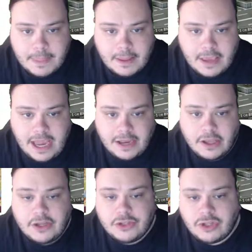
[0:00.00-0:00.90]
Okay,
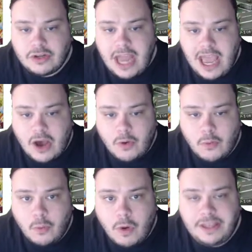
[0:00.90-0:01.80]
so now
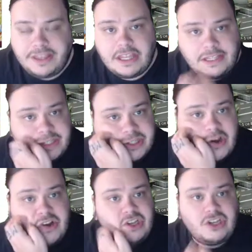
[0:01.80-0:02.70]
what this is
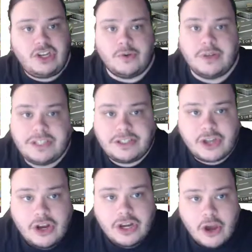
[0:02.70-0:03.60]
going to do is it's
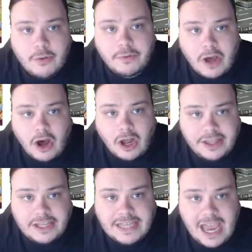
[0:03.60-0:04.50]
going to go on
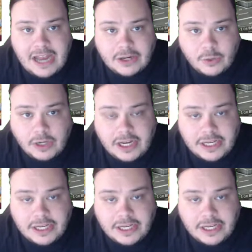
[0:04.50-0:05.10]
this category.